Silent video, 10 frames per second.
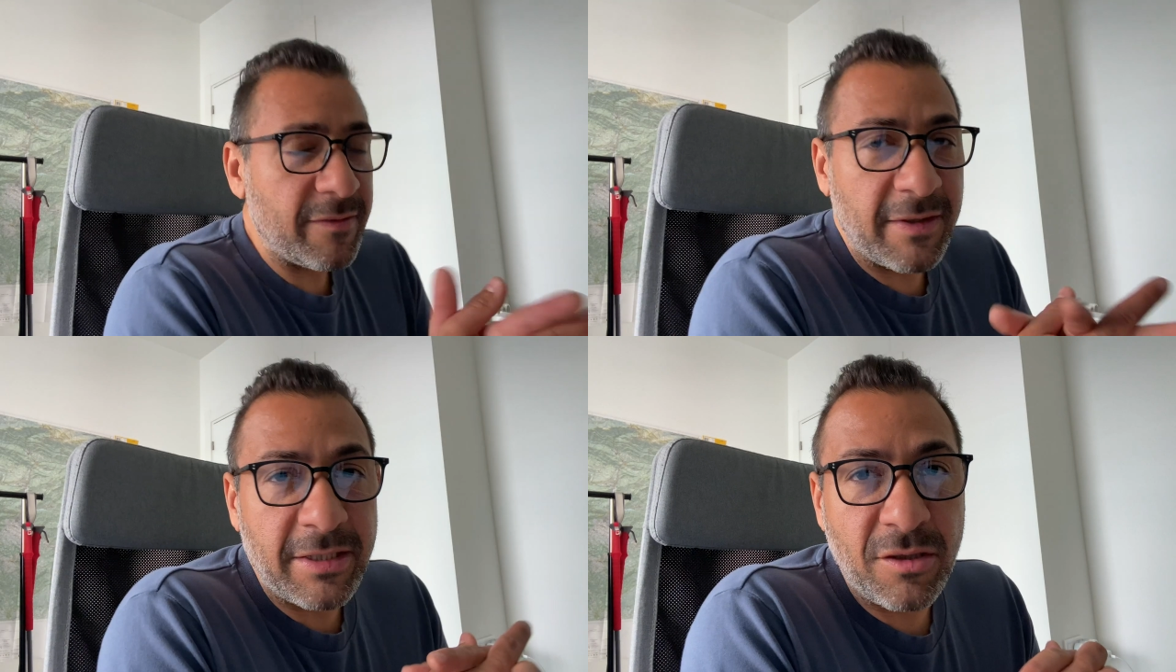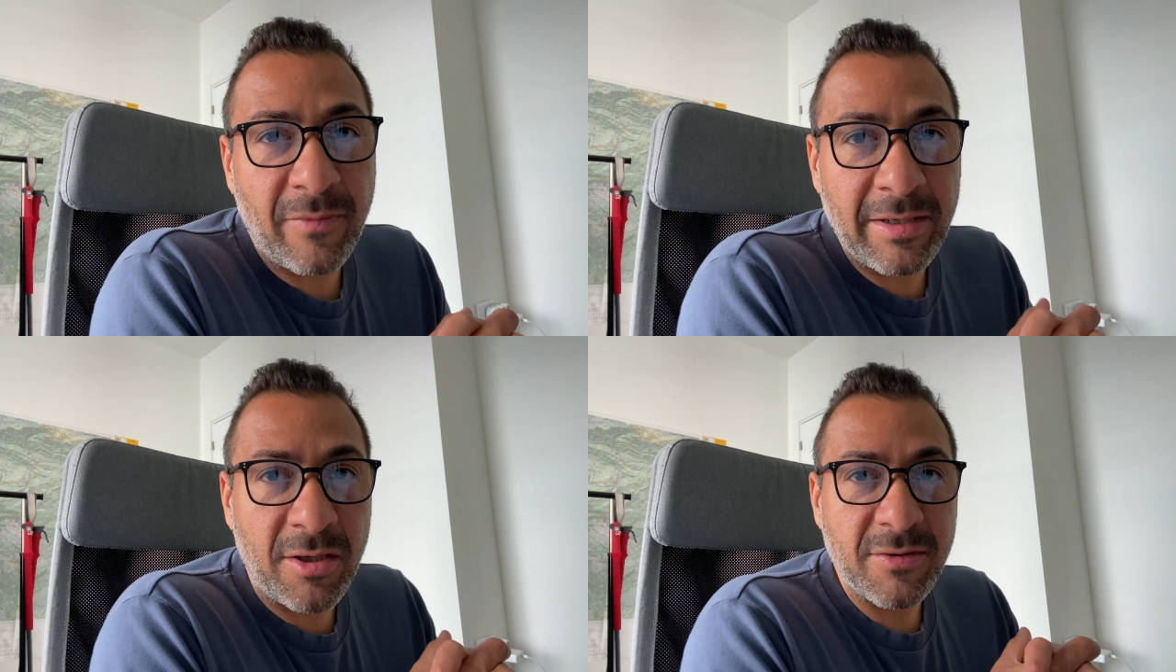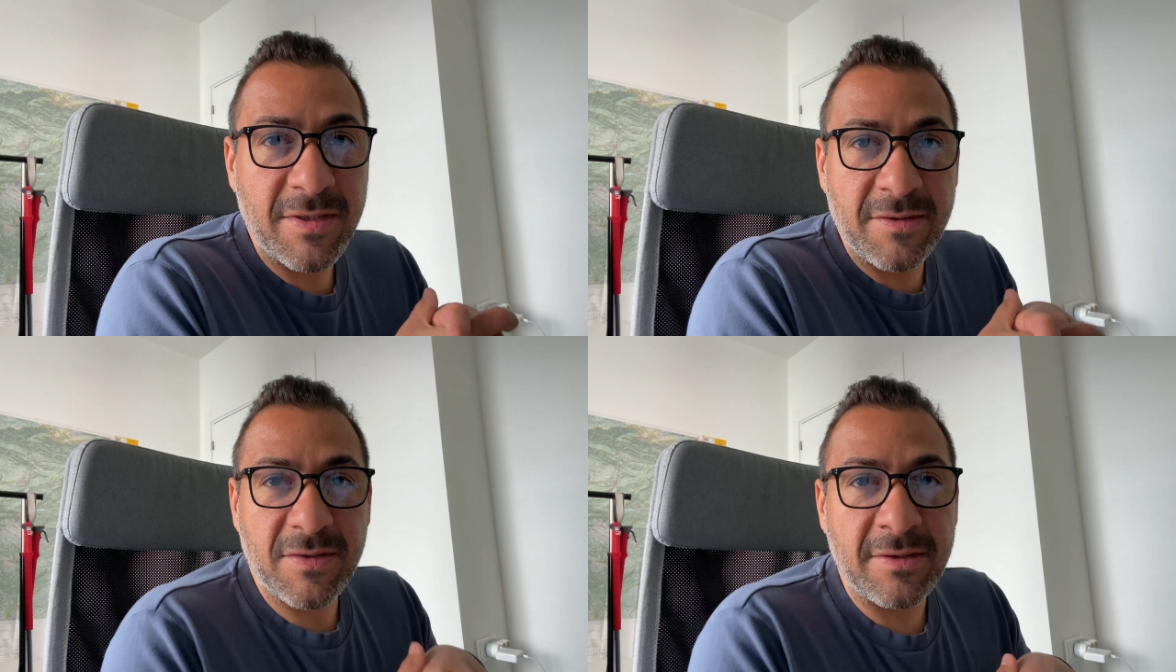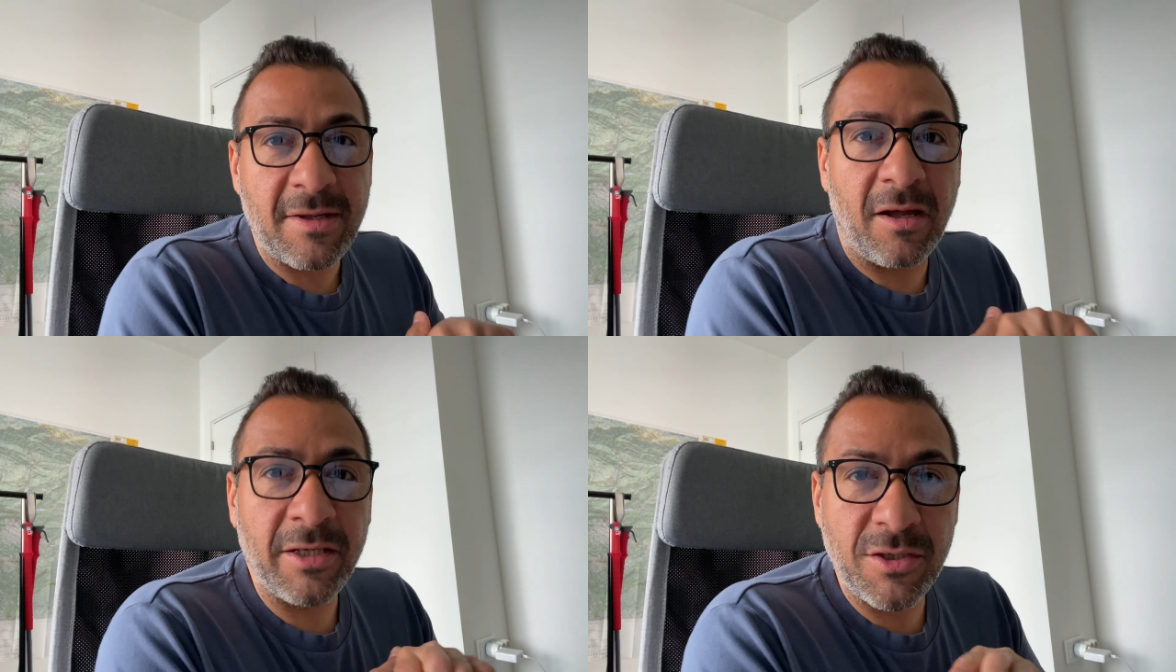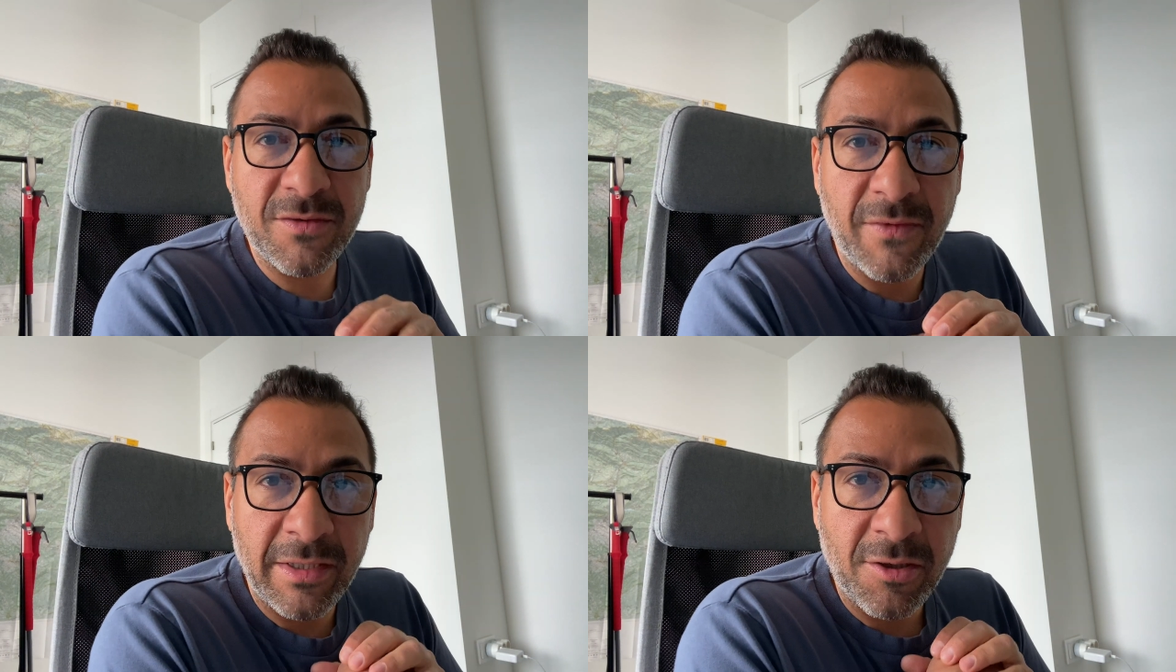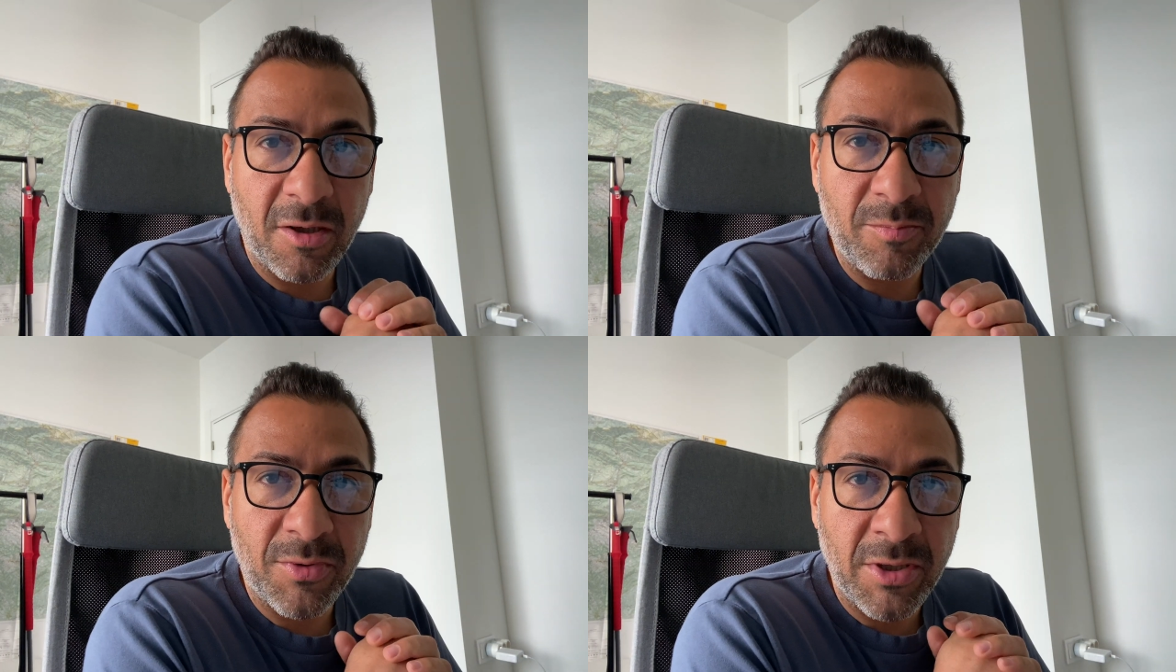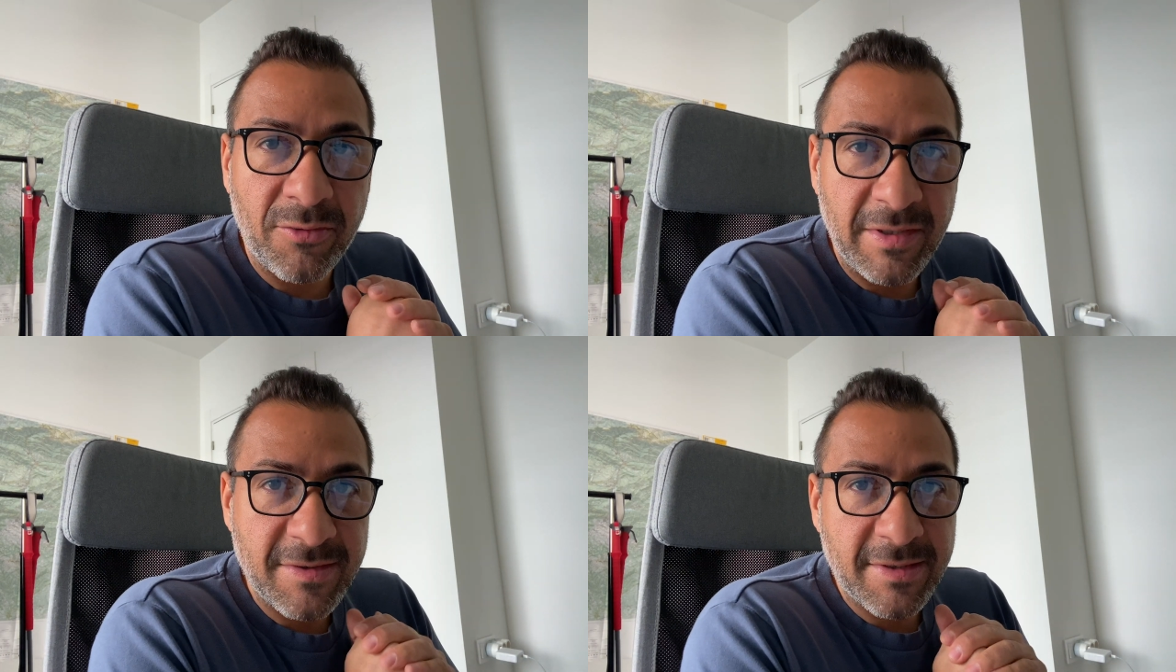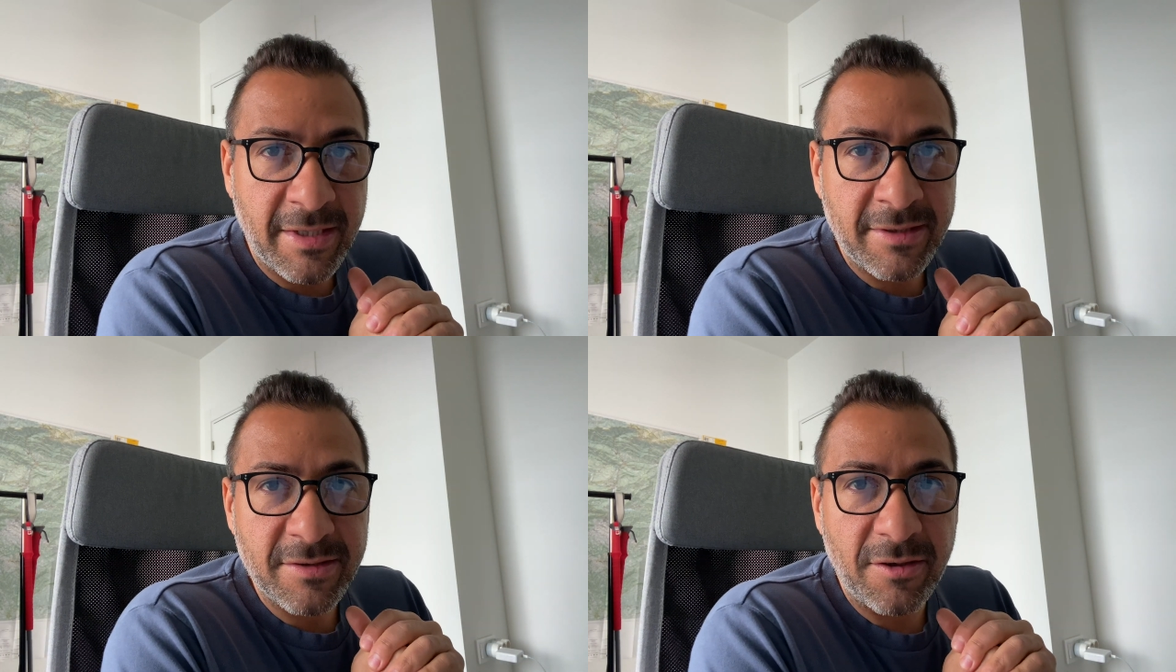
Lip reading: thing that you might notice is that I use Final Cut Pro instead